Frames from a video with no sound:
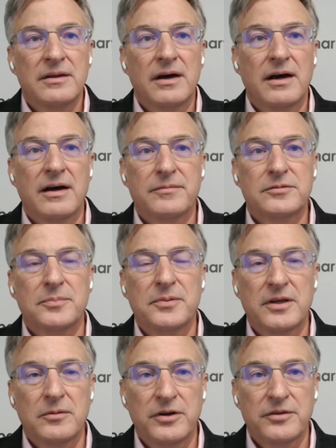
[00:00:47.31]
To
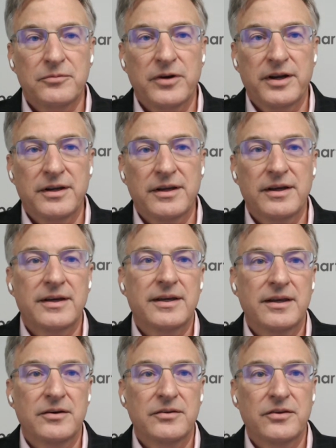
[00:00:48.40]
begin with, right,
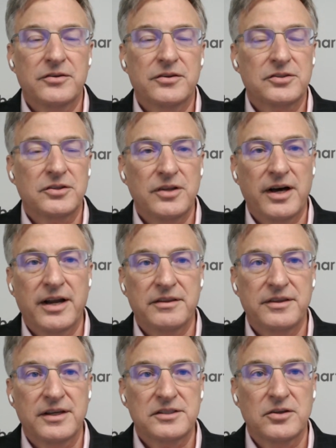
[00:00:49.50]
there's a lot of
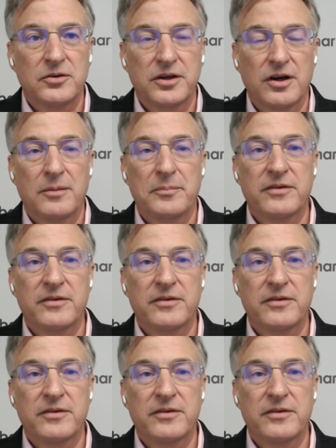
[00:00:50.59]
things going on,